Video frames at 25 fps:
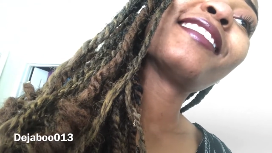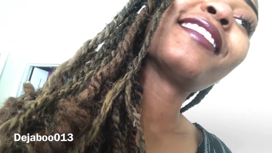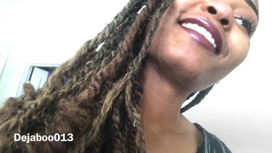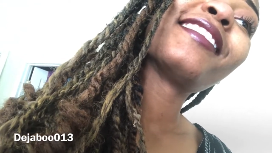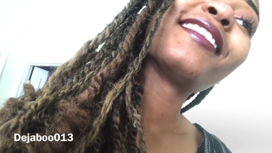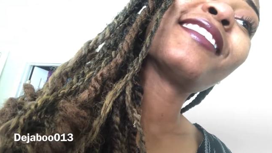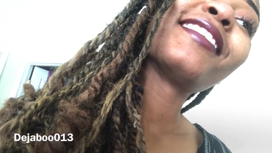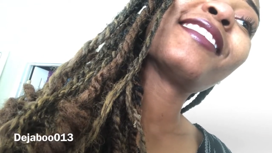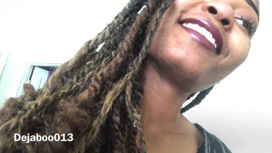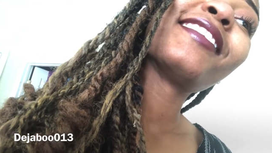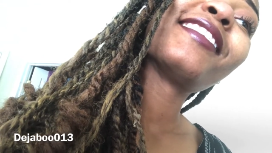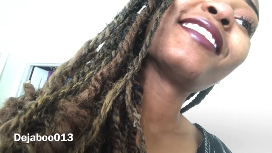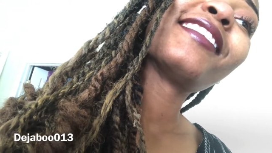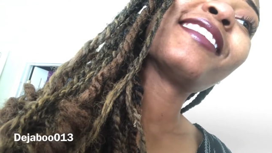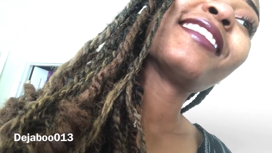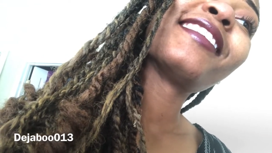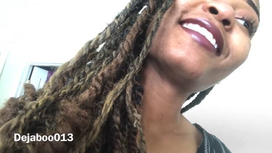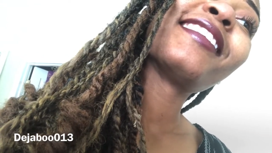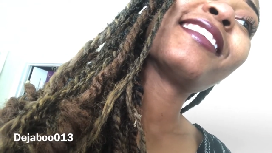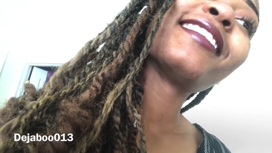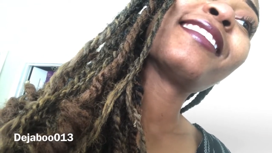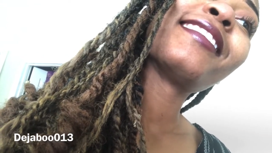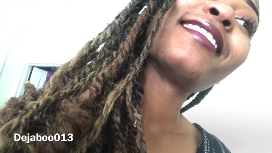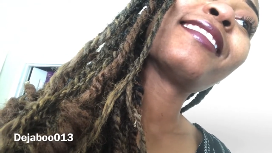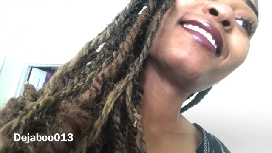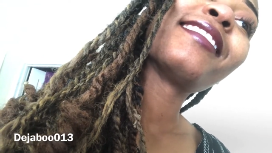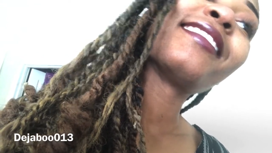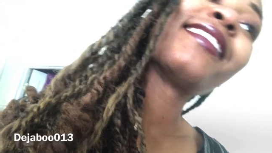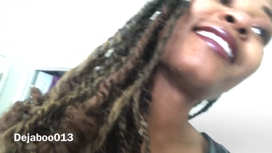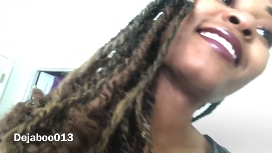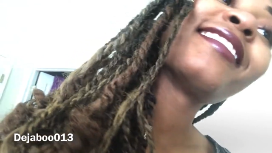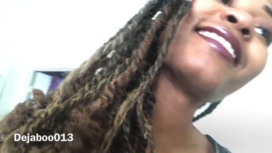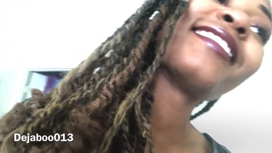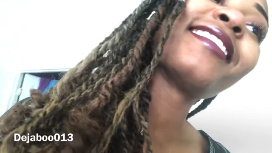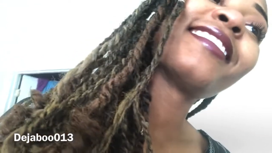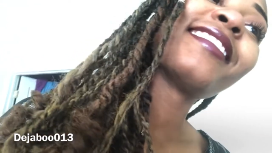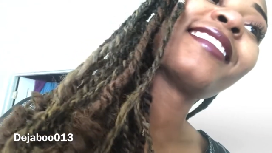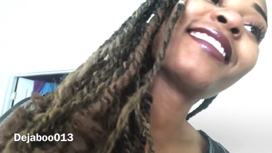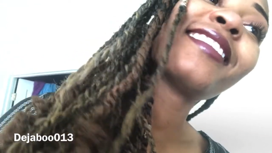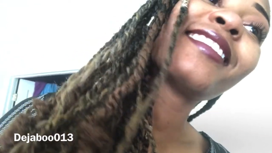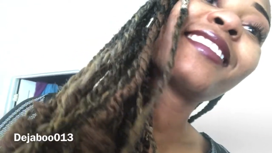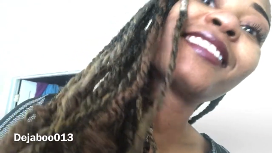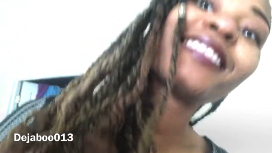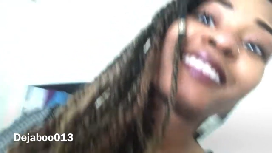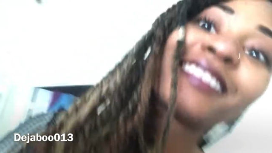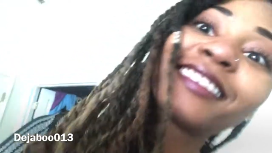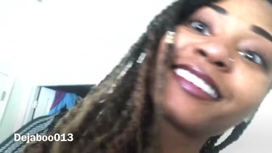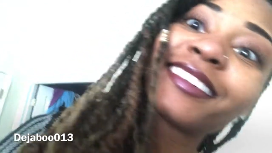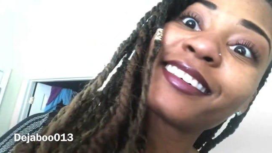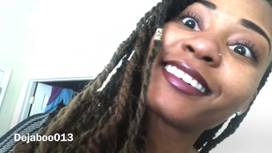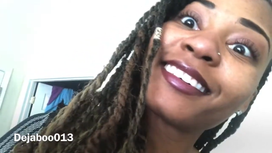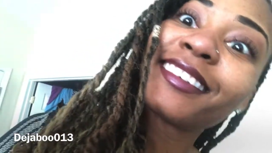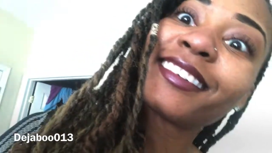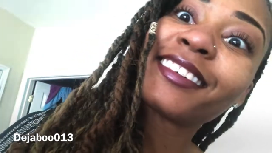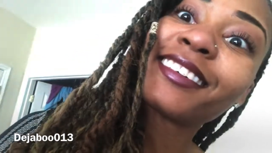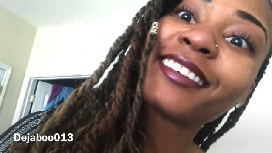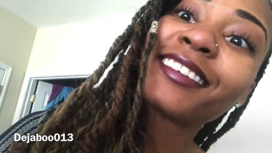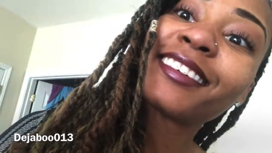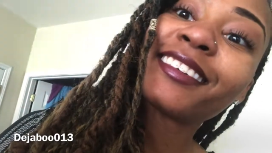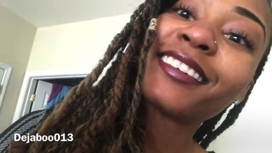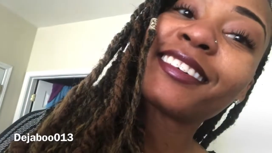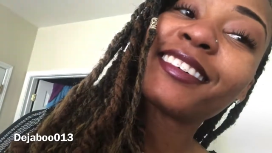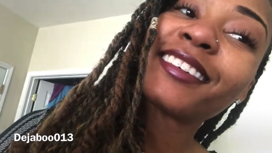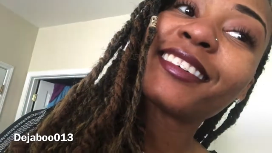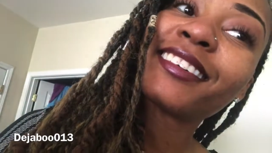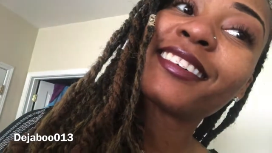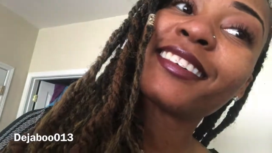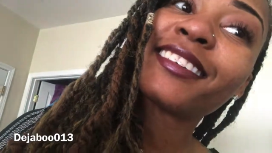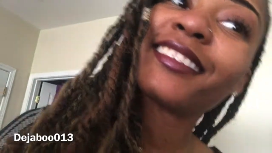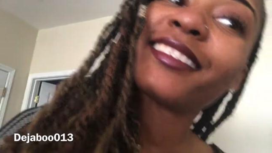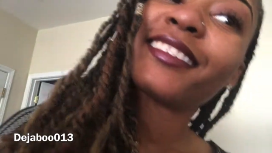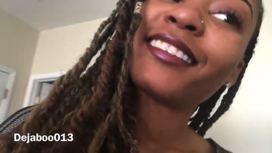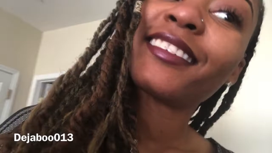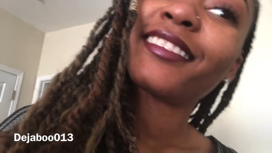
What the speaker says: No one is speaking in this clip.